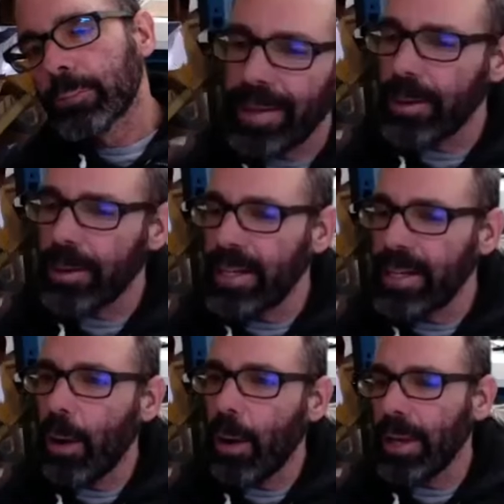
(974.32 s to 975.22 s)
Okay,
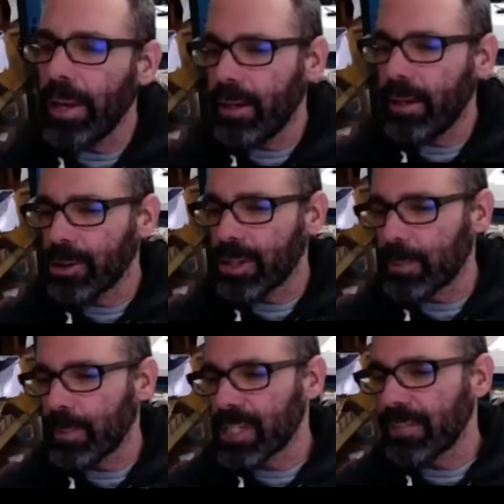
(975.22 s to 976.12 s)
now like here's a
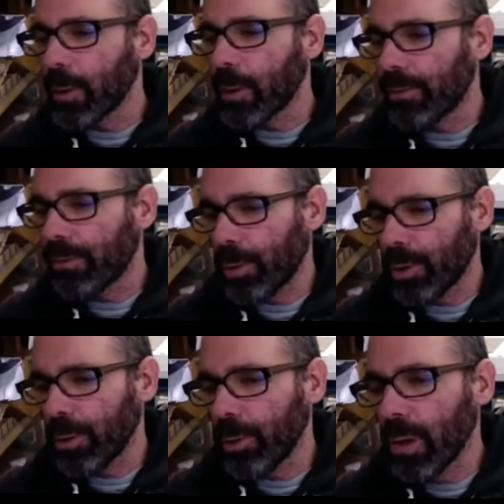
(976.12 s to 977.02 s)
specific one for
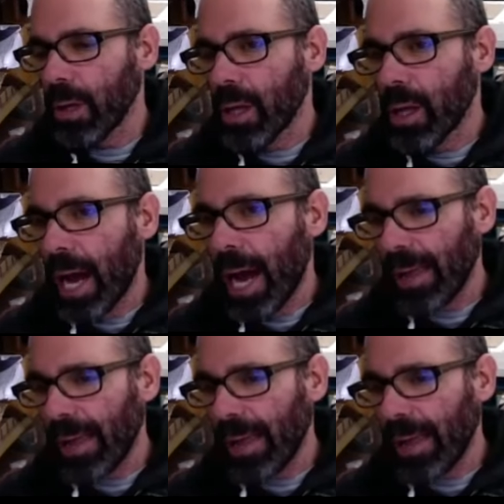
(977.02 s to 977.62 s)
you. I